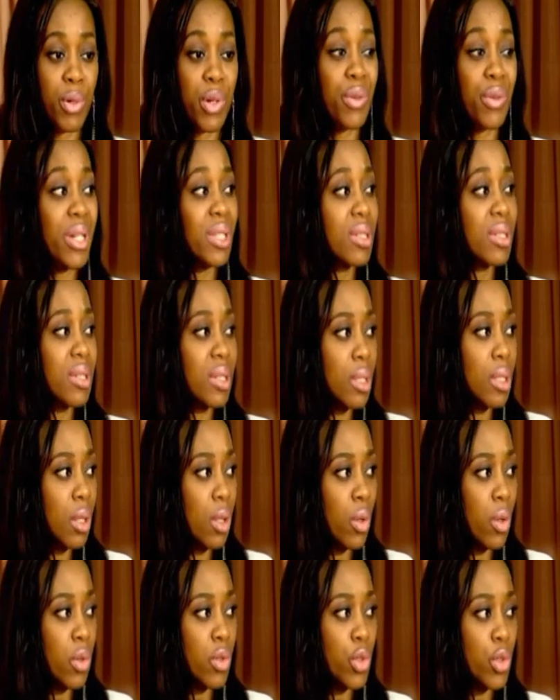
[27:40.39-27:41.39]

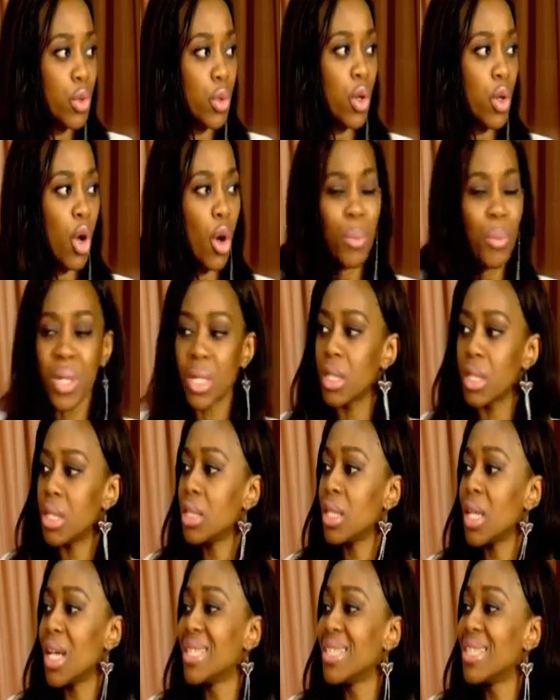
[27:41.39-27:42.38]
parents-in-law, you know, coming
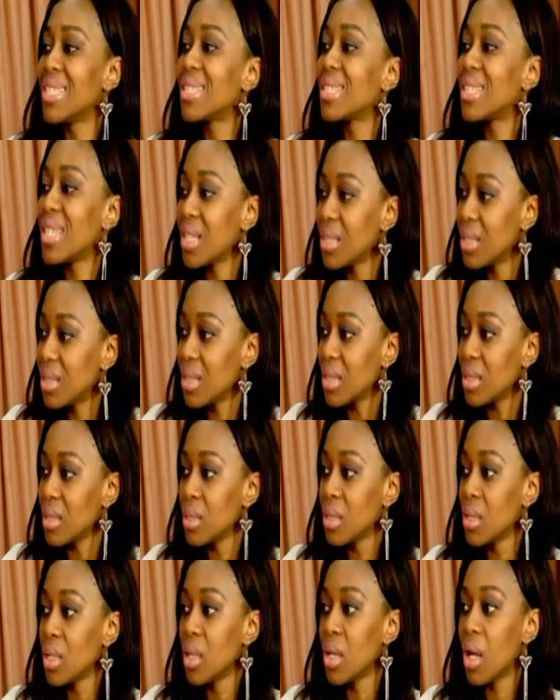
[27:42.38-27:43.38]
in and dictating
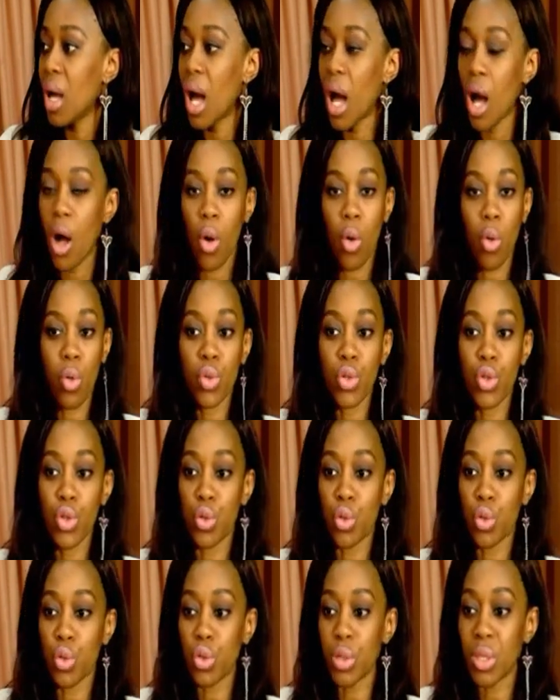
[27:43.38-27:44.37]
how, you
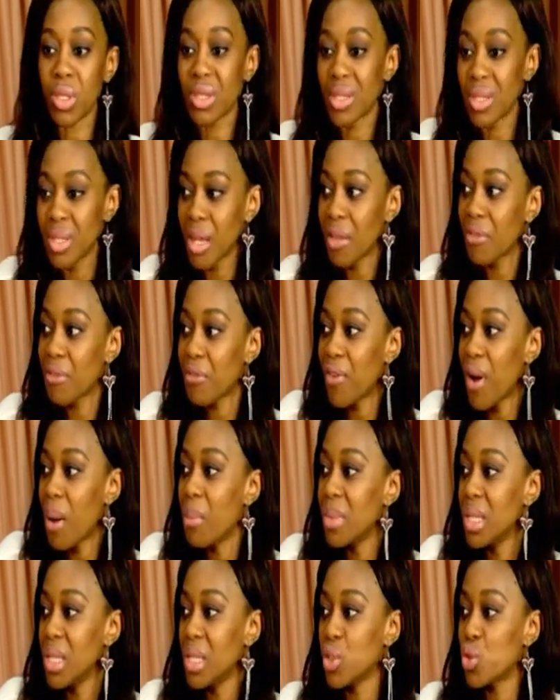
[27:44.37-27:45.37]
know, that
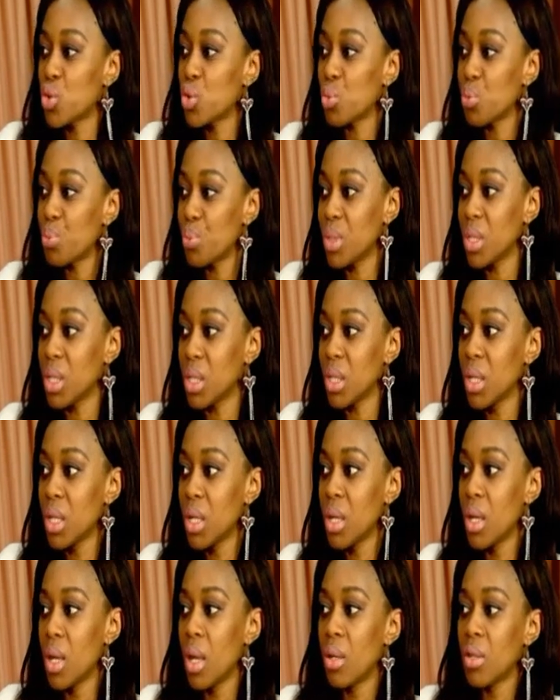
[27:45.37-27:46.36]
family should be
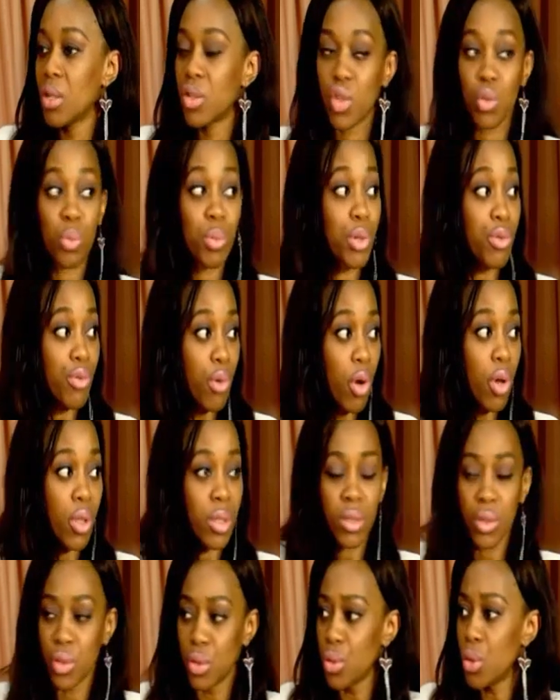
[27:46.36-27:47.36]

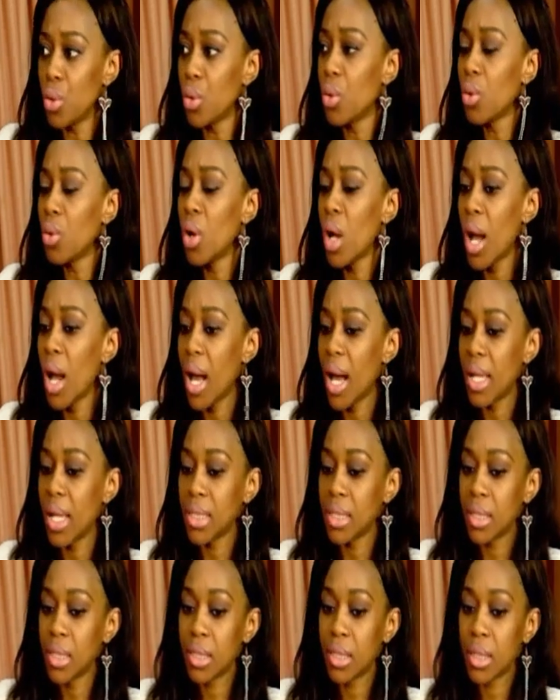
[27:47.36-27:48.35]
run, you know.
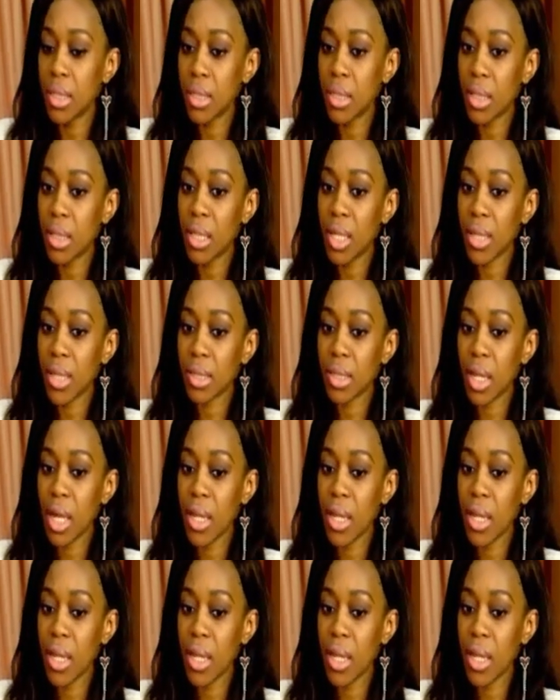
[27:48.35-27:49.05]
And that